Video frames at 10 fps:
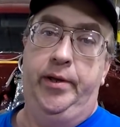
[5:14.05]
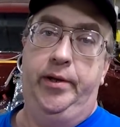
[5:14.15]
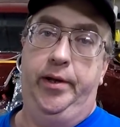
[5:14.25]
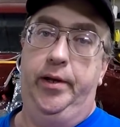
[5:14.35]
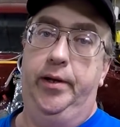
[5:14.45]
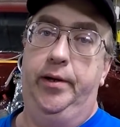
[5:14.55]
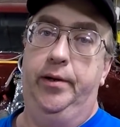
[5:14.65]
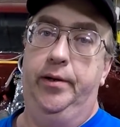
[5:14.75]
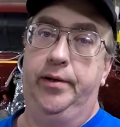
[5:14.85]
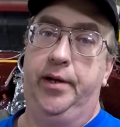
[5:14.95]

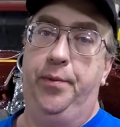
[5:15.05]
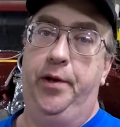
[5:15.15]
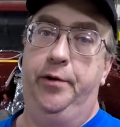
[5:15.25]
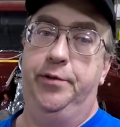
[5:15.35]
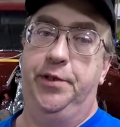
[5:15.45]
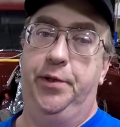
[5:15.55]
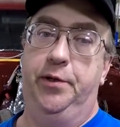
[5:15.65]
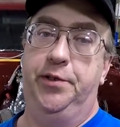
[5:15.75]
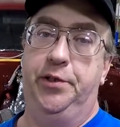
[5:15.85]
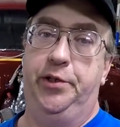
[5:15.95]
and getting the headers in there
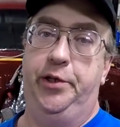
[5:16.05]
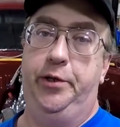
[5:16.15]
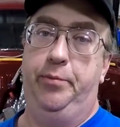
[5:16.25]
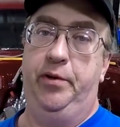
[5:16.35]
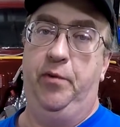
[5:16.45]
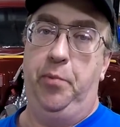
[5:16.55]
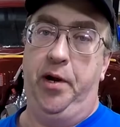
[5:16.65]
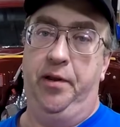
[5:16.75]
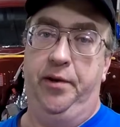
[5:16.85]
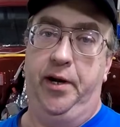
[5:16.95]
is a little bit of a
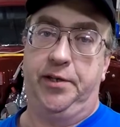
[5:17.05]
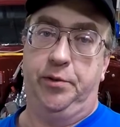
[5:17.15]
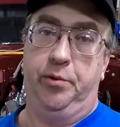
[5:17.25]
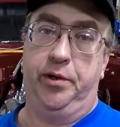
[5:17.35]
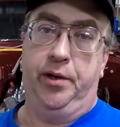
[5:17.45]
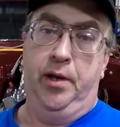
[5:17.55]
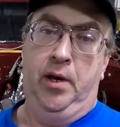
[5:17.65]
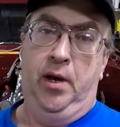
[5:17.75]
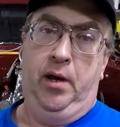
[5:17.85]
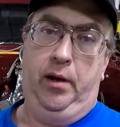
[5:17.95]
pain in the neck. So
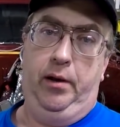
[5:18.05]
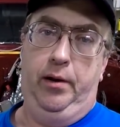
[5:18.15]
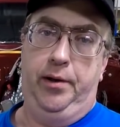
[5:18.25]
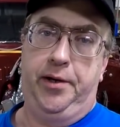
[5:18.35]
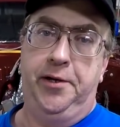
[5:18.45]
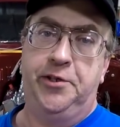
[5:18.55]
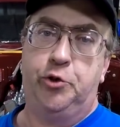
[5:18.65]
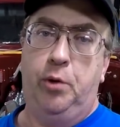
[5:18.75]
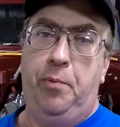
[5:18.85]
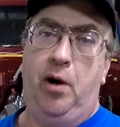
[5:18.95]
we're going to
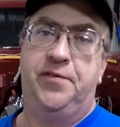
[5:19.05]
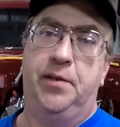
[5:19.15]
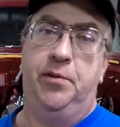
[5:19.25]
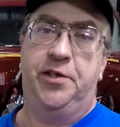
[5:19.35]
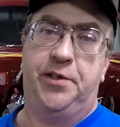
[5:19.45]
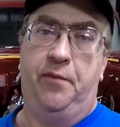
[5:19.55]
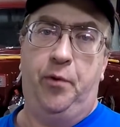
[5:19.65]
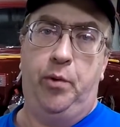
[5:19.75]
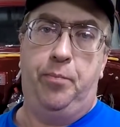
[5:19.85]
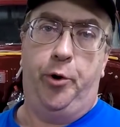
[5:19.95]
strip off some of the stuff that
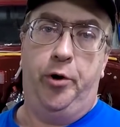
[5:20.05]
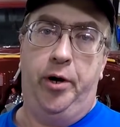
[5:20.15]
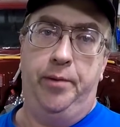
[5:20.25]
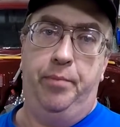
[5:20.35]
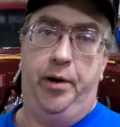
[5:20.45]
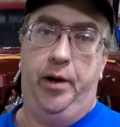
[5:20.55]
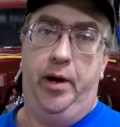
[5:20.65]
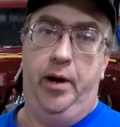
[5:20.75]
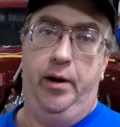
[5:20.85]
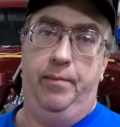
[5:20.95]
we put on, but
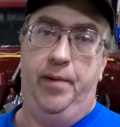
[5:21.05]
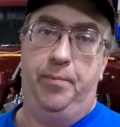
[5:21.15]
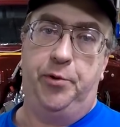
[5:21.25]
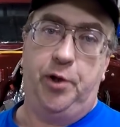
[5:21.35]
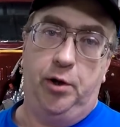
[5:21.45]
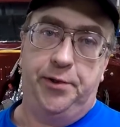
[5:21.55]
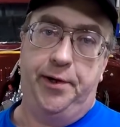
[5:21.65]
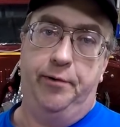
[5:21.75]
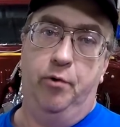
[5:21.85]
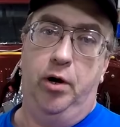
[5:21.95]
I put the
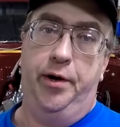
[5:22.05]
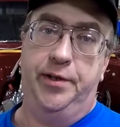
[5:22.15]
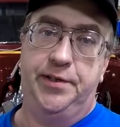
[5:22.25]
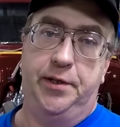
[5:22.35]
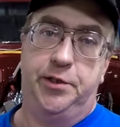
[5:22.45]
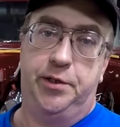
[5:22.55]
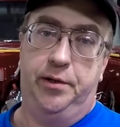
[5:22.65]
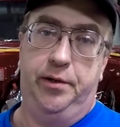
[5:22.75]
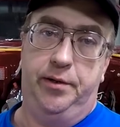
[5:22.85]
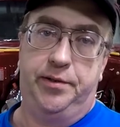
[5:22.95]
alternator on and such
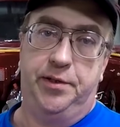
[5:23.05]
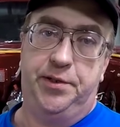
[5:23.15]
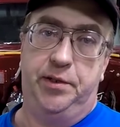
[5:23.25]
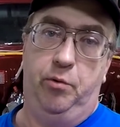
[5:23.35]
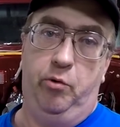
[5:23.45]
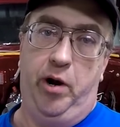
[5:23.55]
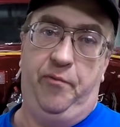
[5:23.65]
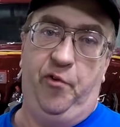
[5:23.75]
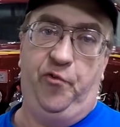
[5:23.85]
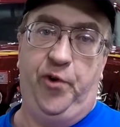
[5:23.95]
to see where we're at
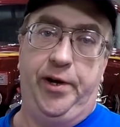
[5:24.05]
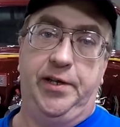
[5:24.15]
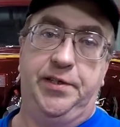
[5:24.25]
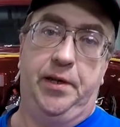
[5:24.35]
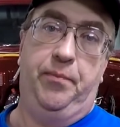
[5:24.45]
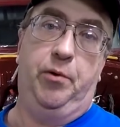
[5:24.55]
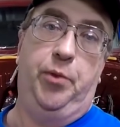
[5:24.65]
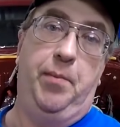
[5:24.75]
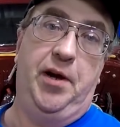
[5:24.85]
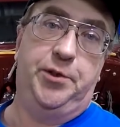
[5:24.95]
for fitting. Same thing with
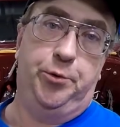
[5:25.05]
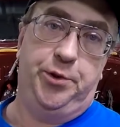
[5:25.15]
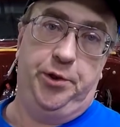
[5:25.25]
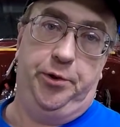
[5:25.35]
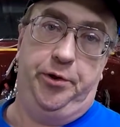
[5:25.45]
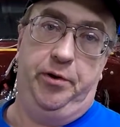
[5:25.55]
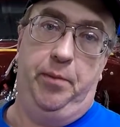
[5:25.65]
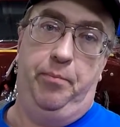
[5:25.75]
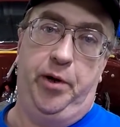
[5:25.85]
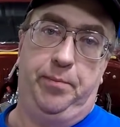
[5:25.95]
the master cylinder and the
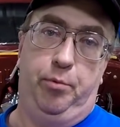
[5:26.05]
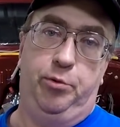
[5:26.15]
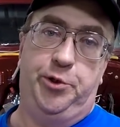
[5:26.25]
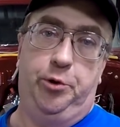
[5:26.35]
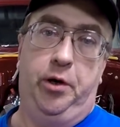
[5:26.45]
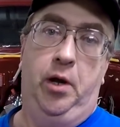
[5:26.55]
brake booster,